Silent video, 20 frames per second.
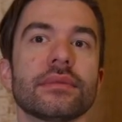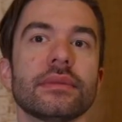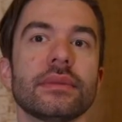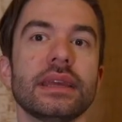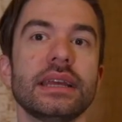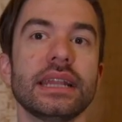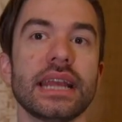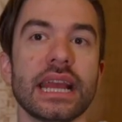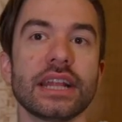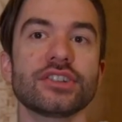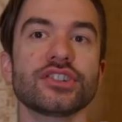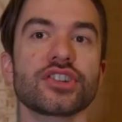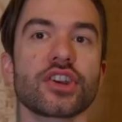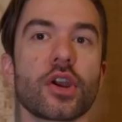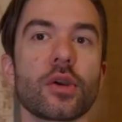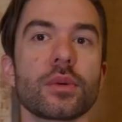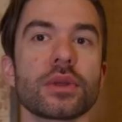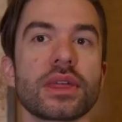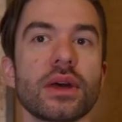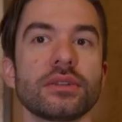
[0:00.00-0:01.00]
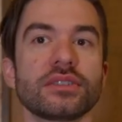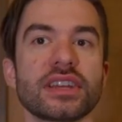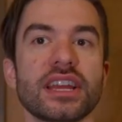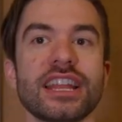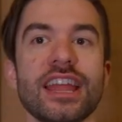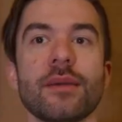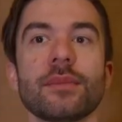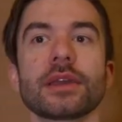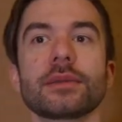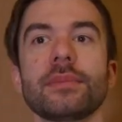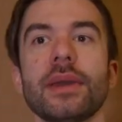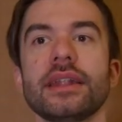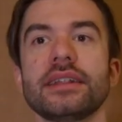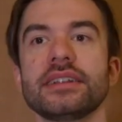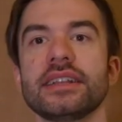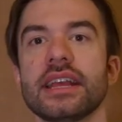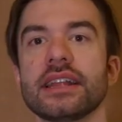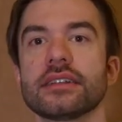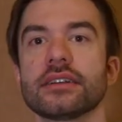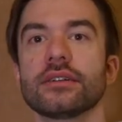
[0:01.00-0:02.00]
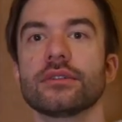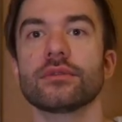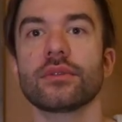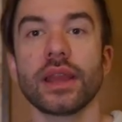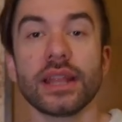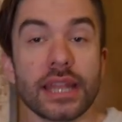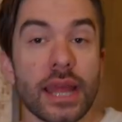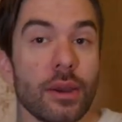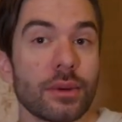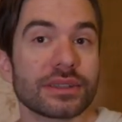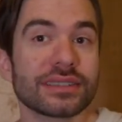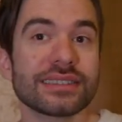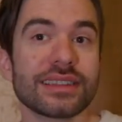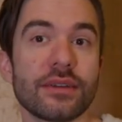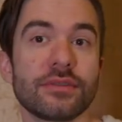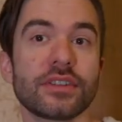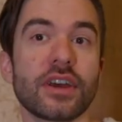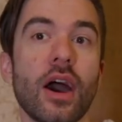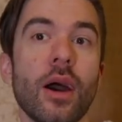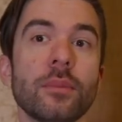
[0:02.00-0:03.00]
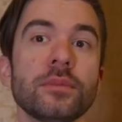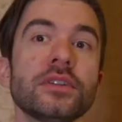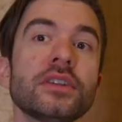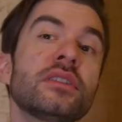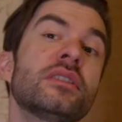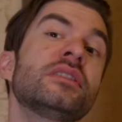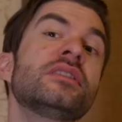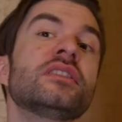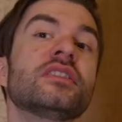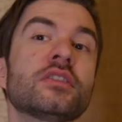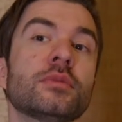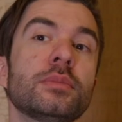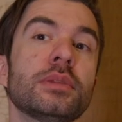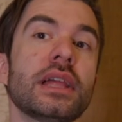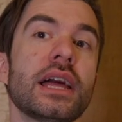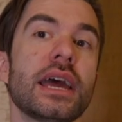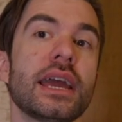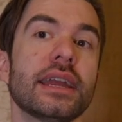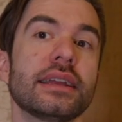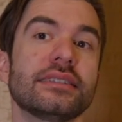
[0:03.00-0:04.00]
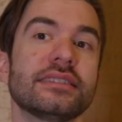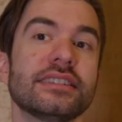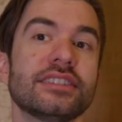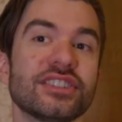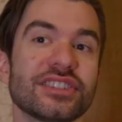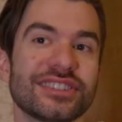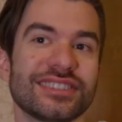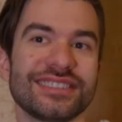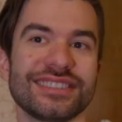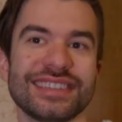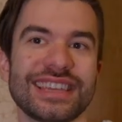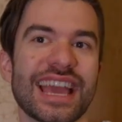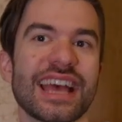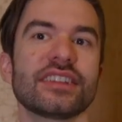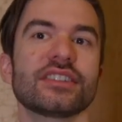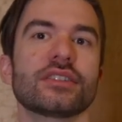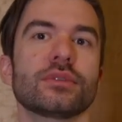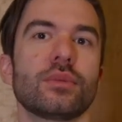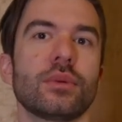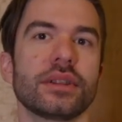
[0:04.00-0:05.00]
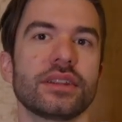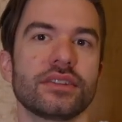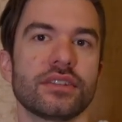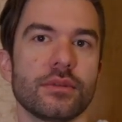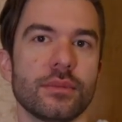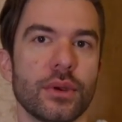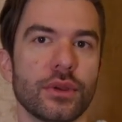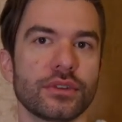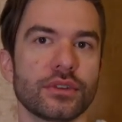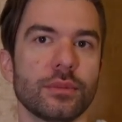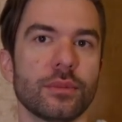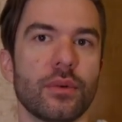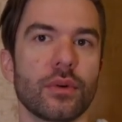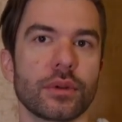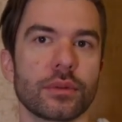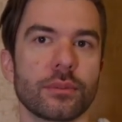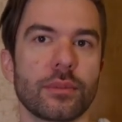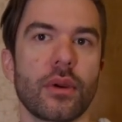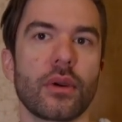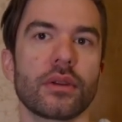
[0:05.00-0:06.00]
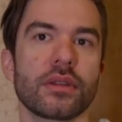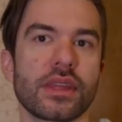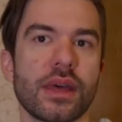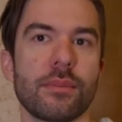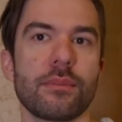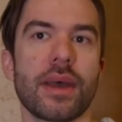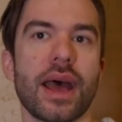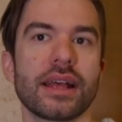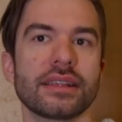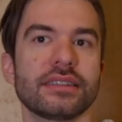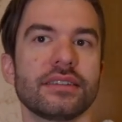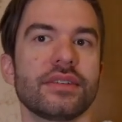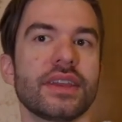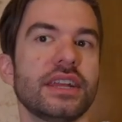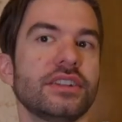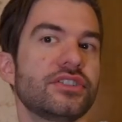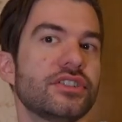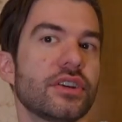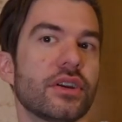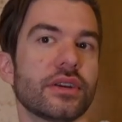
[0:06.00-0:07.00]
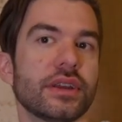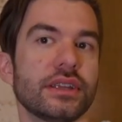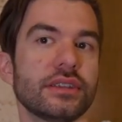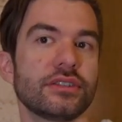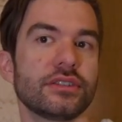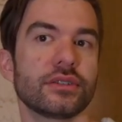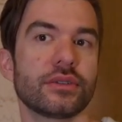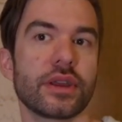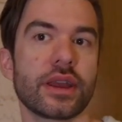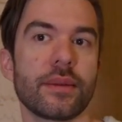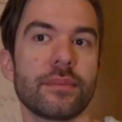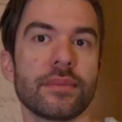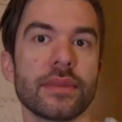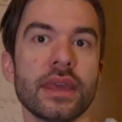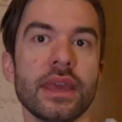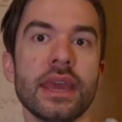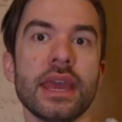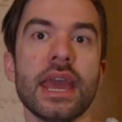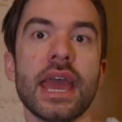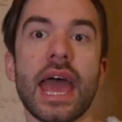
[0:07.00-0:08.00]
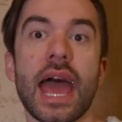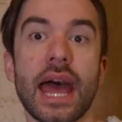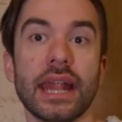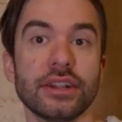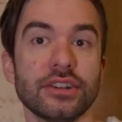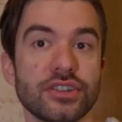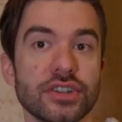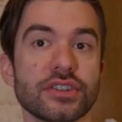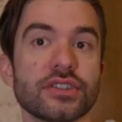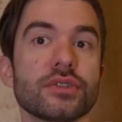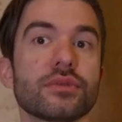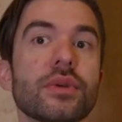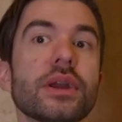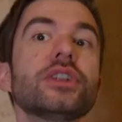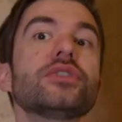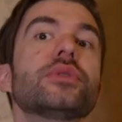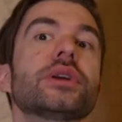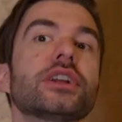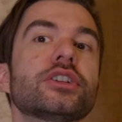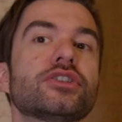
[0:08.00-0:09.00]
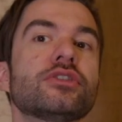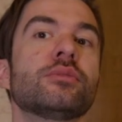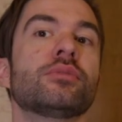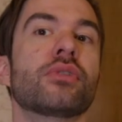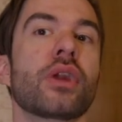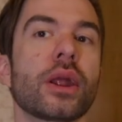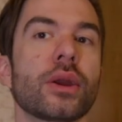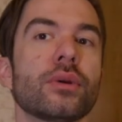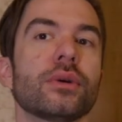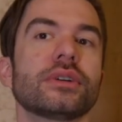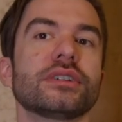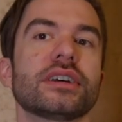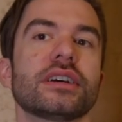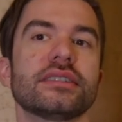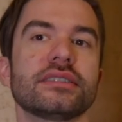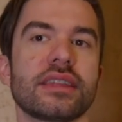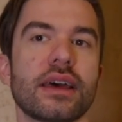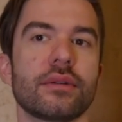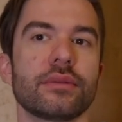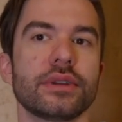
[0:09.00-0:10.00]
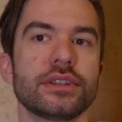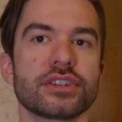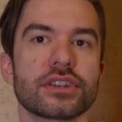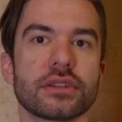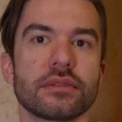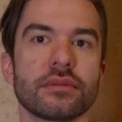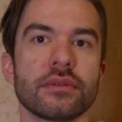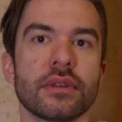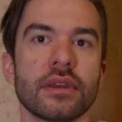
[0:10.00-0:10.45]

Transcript: In HDR without dynamic metadata, right now it's left up to the display to just guess what is the most important part of that massive HDR histogram and adjust the rendering to prioritize that region.